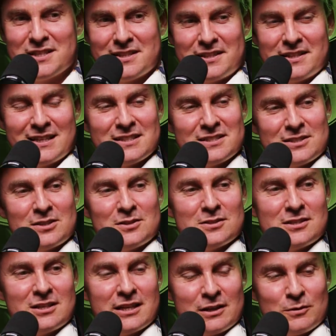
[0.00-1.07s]
the things that I
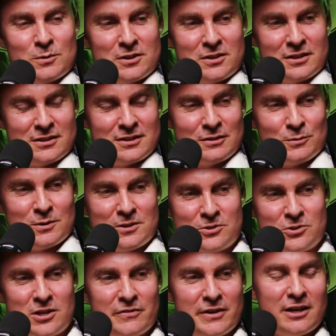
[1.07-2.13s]
was like, when I was
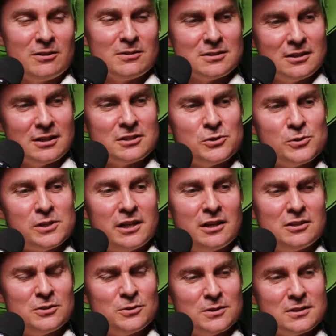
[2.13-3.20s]
driving and I was like tuning
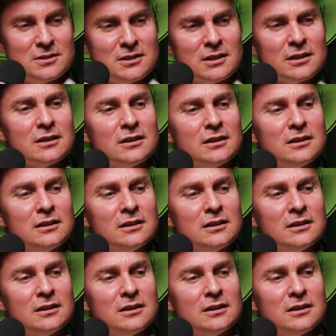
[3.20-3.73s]
into, I was like,